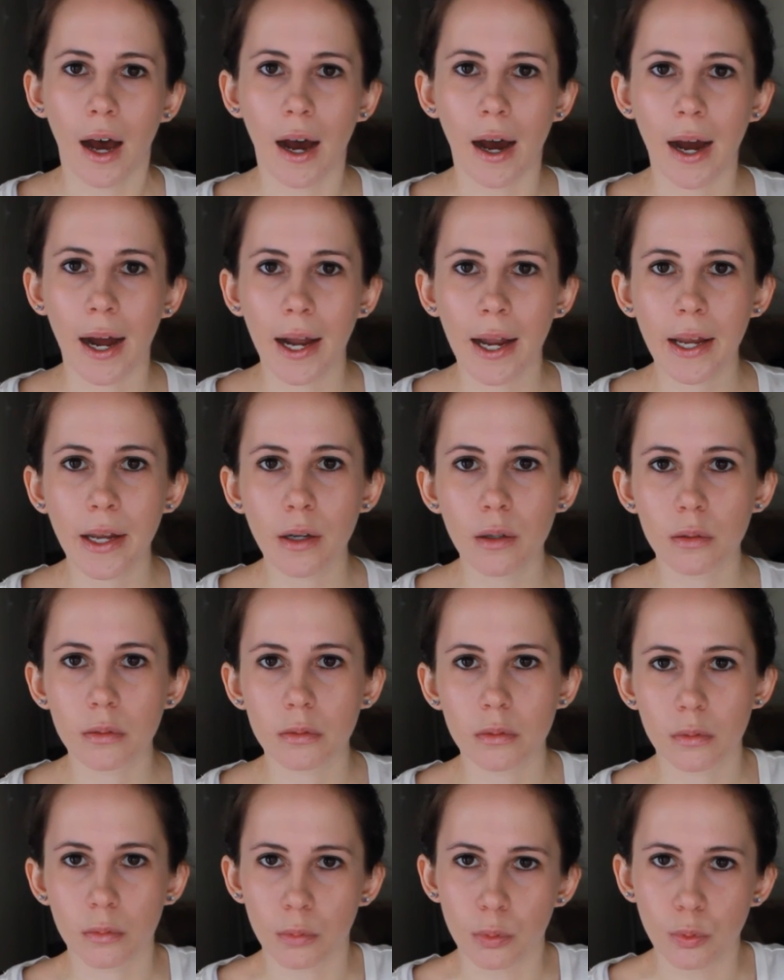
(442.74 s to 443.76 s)
I
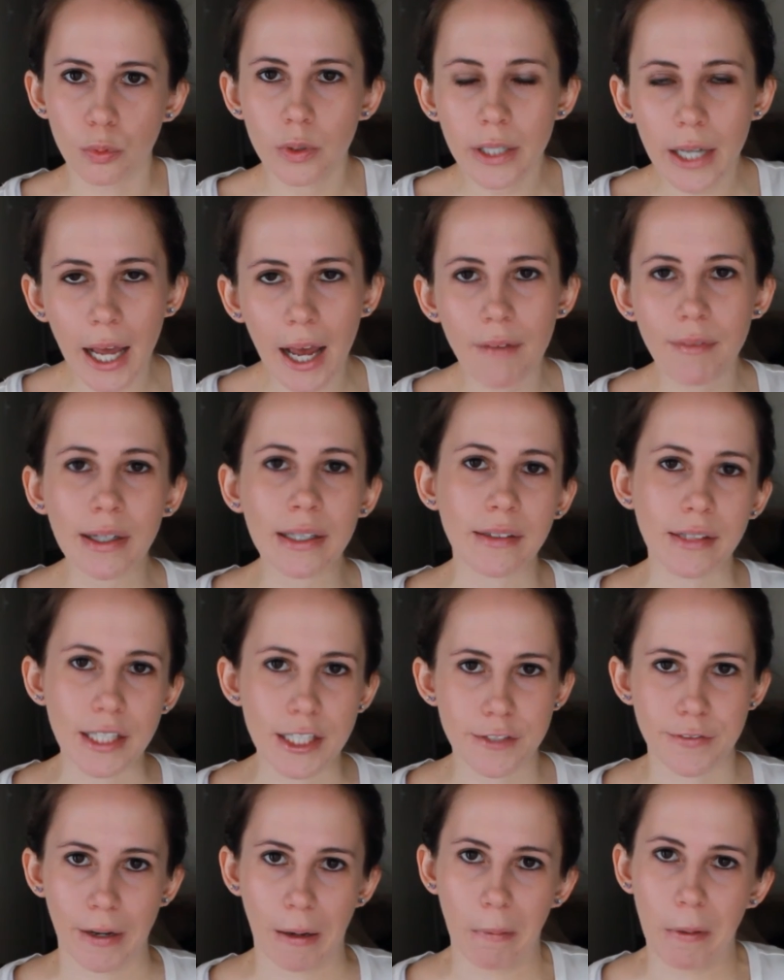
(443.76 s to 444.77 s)
would have at
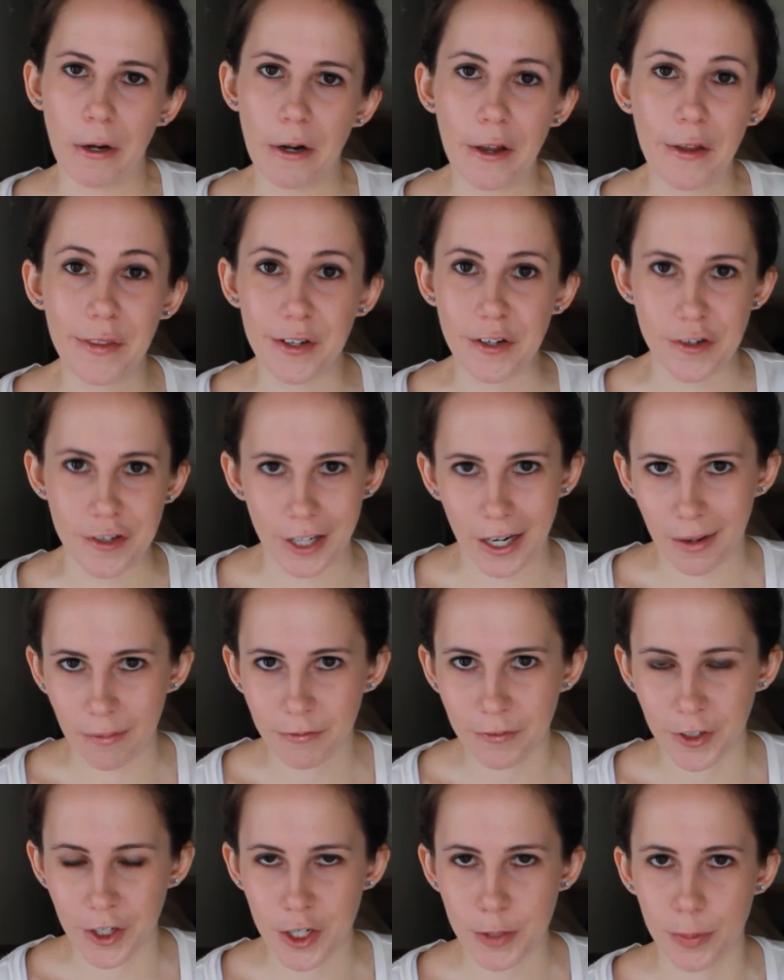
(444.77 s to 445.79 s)
least found another
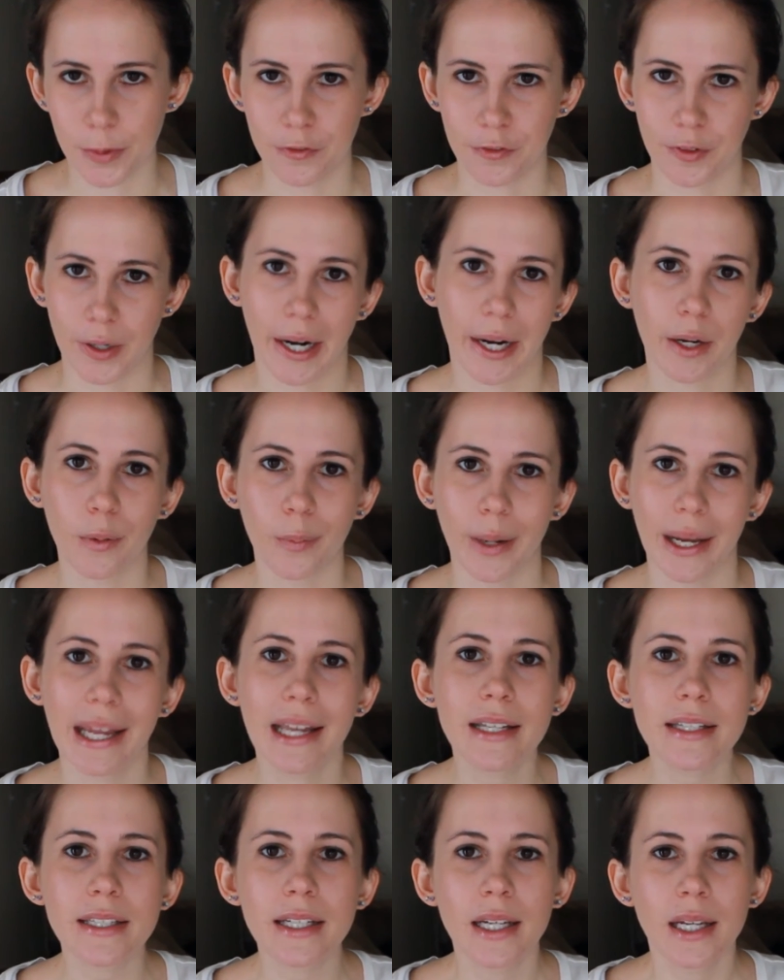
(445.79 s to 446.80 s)
job first before I
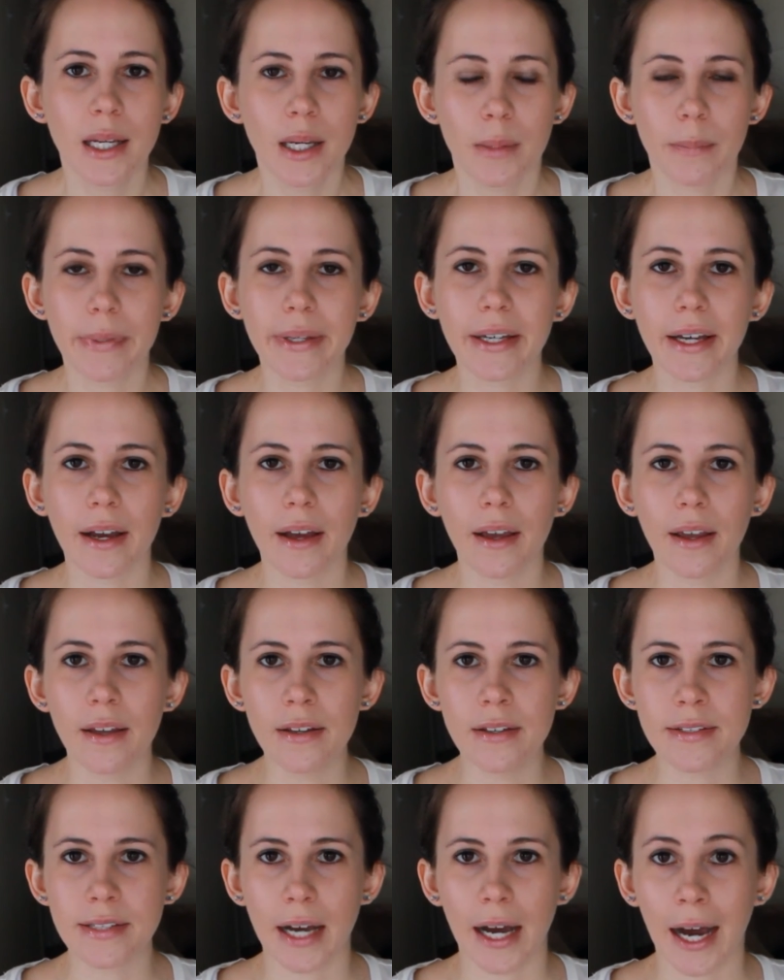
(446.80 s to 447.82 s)
quit,
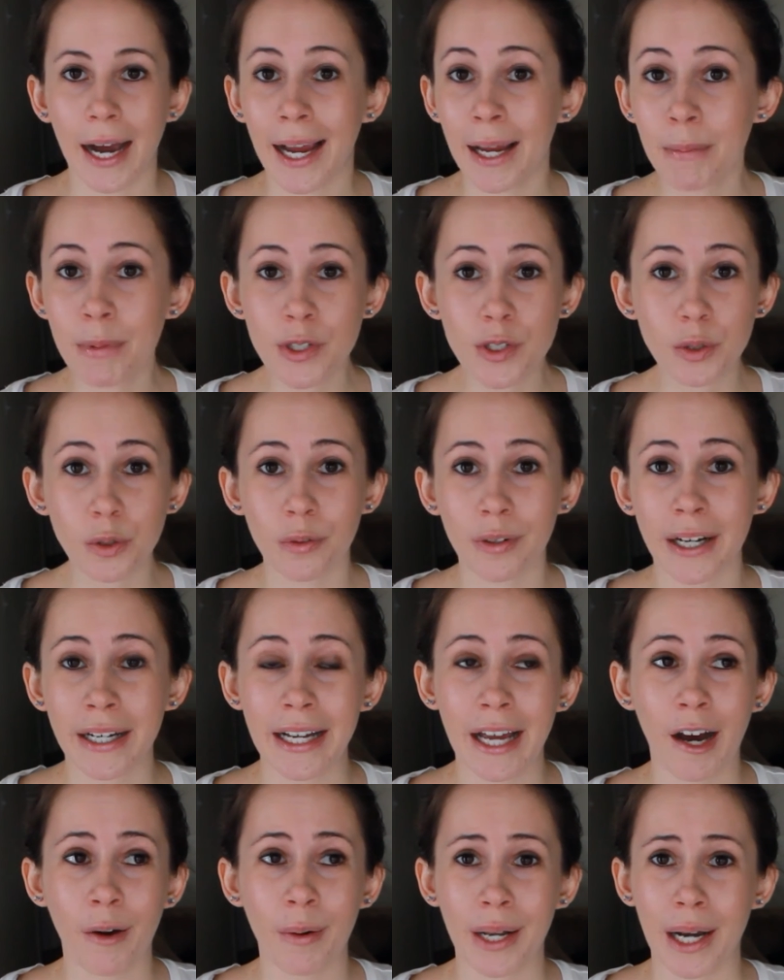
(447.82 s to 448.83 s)
because I'm in school right
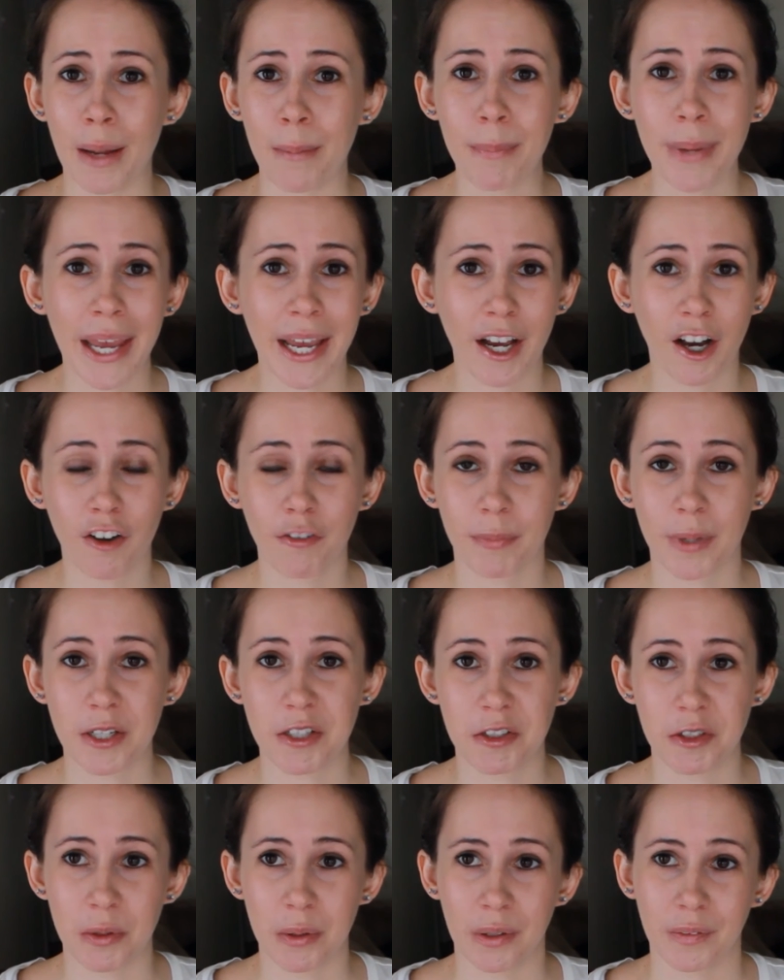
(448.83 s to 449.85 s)
now and I'm paying off my
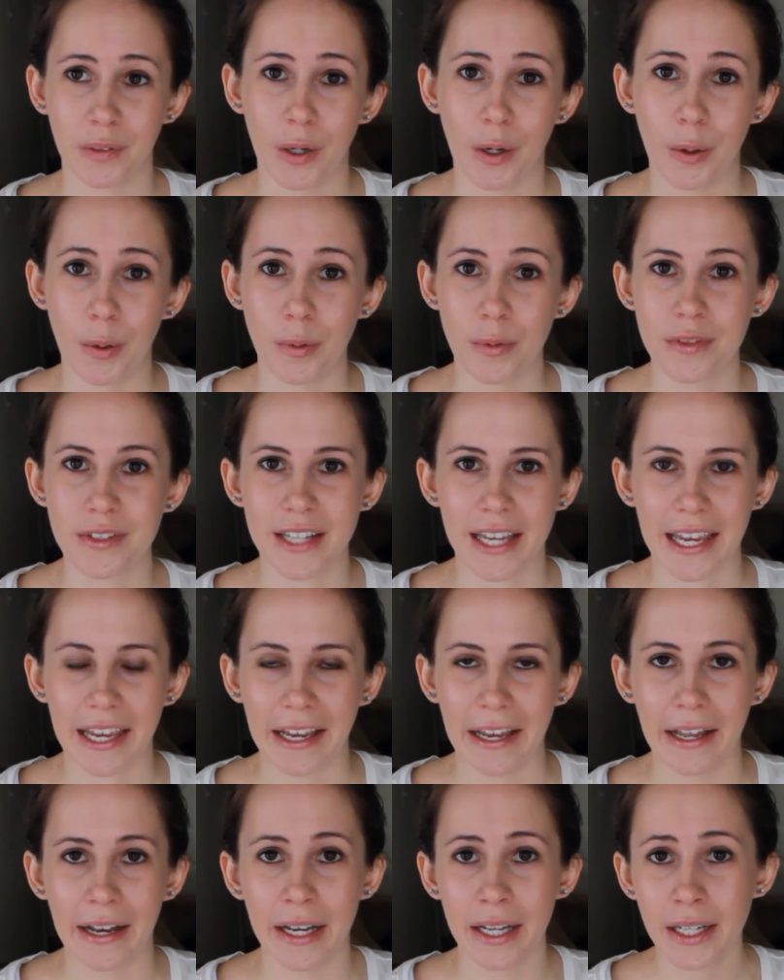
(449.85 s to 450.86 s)
student loans,
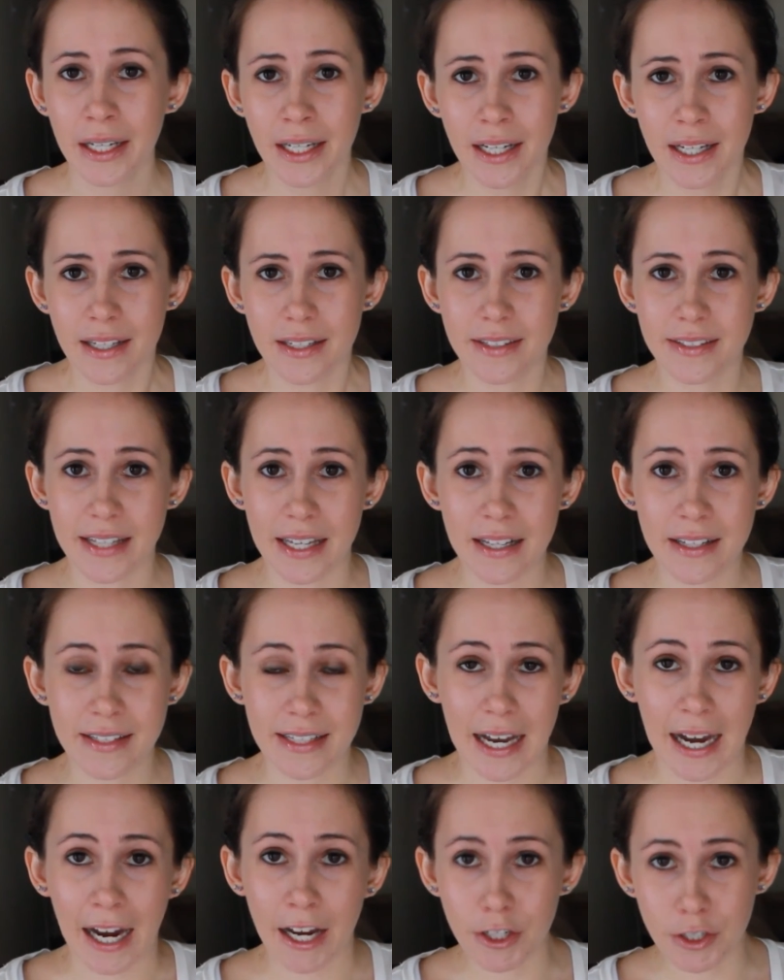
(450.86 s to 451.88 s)
and since
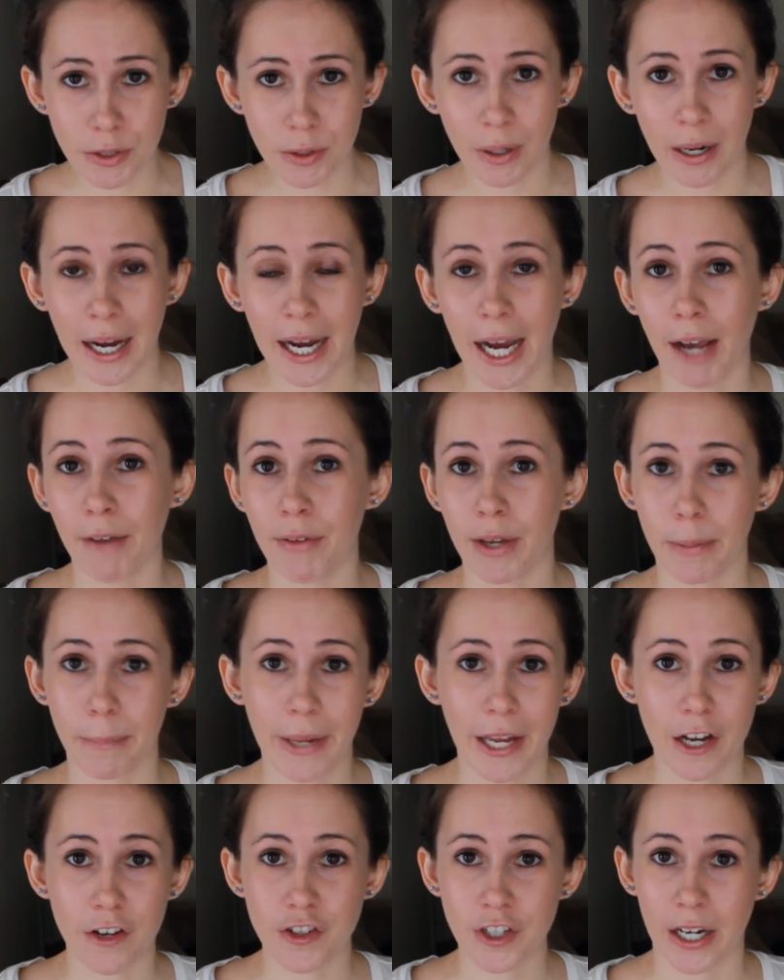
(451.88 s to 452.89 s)
I do not have a
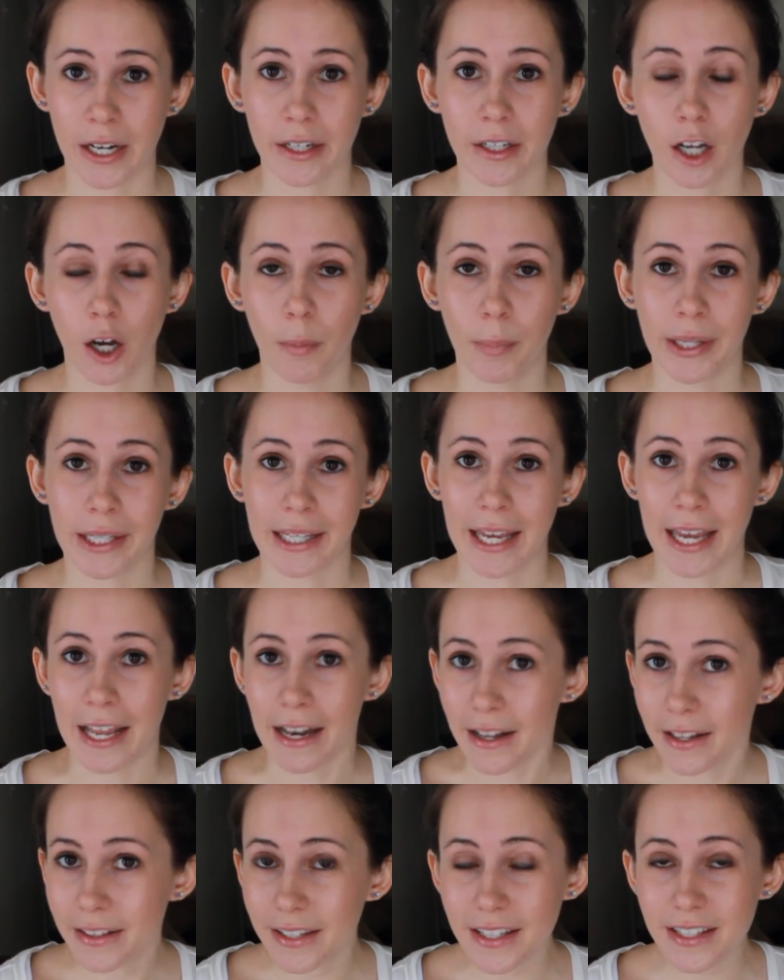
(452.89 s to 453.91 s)
paycheck coming
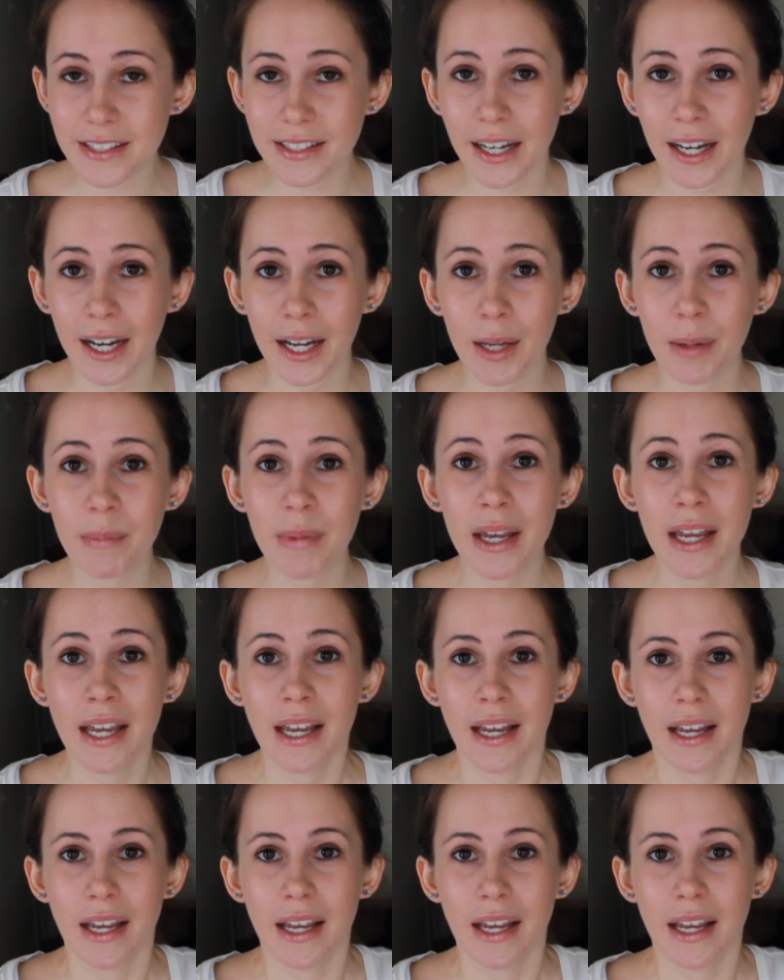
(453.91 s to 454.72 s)
in at this time,